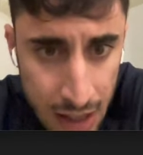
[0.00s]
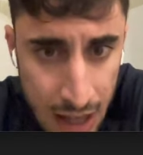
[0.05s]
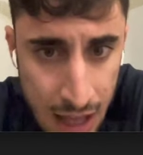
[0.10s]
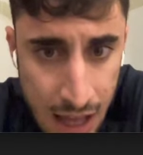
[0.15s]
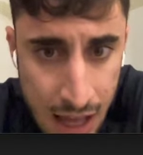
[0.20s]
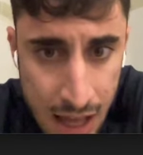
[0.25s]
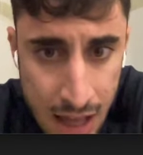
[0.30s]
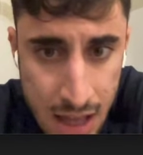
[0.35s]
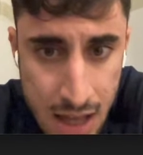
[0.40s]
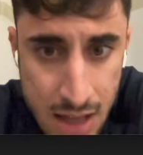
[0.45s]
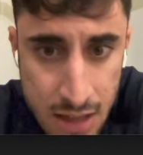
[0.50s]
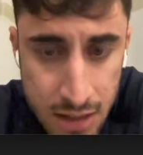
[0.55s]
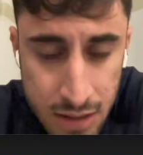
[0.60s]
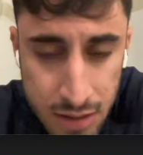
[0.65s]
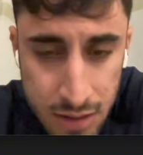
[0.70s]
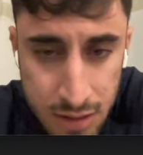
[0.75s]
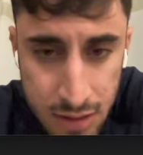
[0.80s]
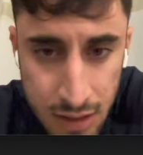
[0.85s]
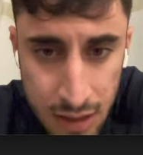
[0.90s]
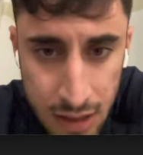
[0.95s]
And
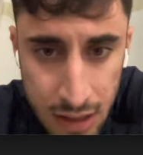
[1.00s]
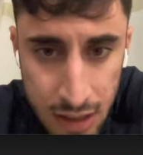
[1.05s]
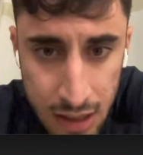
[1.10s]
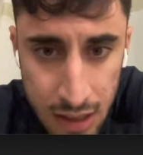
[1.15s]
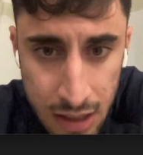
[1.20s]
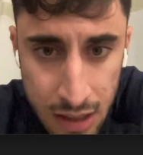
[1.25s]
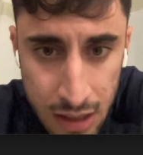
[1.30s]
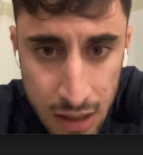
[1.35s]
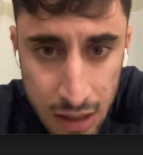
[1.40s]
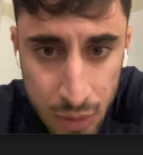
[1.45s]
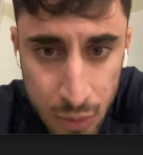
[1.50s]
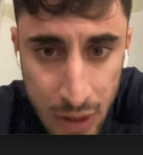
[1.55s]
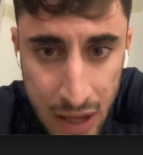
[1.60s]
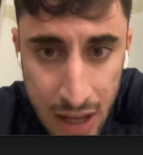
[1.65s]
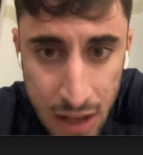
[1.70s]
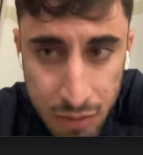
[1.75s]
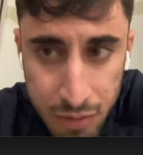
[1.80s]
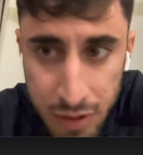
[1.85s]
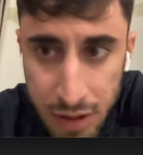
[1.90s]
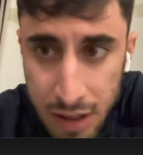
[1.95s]
we
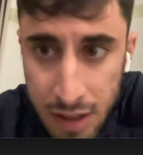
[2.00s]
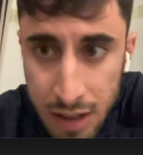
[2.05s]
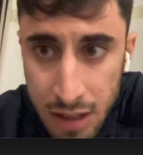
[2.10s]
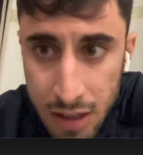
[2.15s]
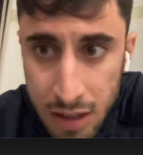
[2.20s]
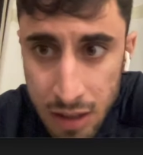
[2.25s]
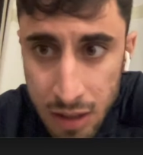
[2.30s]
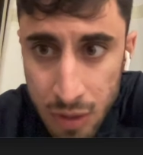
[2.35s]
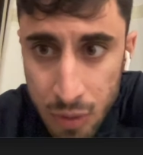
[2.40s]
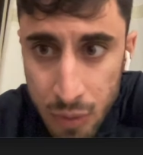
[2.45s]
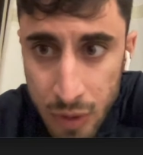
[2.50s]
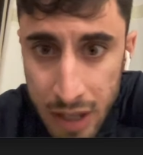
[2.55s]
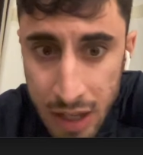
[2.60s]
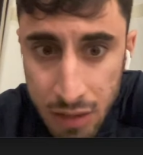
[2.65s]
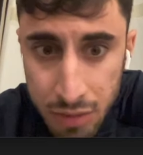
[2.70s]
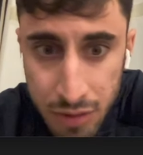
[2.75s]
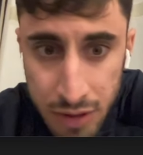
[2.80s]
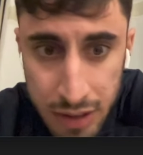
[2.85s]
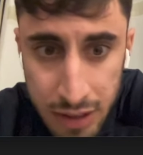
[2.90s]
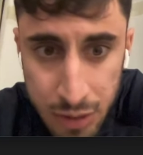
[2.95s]
have a
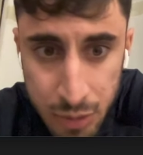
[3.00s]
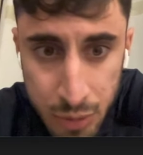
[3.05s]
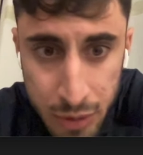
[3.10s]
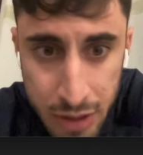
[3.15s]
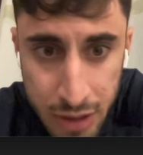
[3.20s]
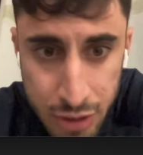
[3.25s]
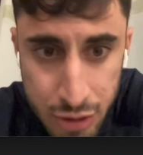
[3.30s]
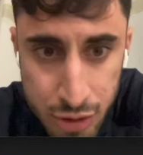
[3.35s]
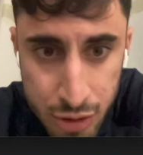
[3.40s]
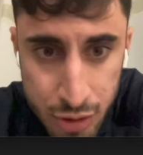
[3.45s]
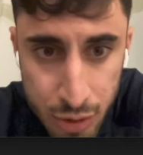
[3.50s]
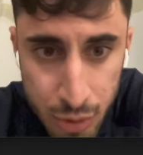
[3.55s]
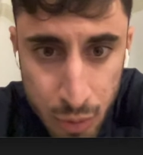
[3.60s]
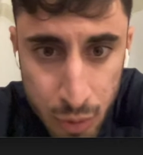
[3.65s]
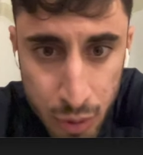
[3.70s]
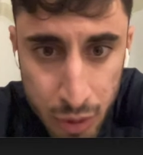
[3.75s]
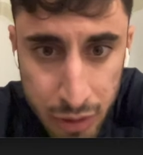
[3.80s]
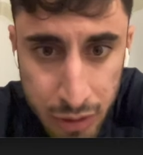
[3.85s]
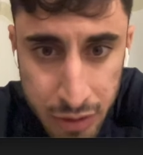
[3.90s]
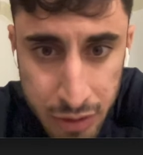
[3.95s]
liquidation
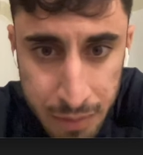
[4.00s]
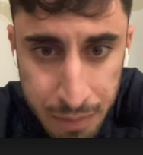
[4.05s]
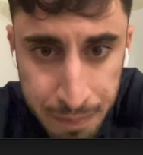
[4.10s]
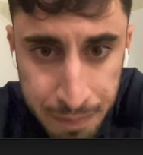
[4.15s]
reward.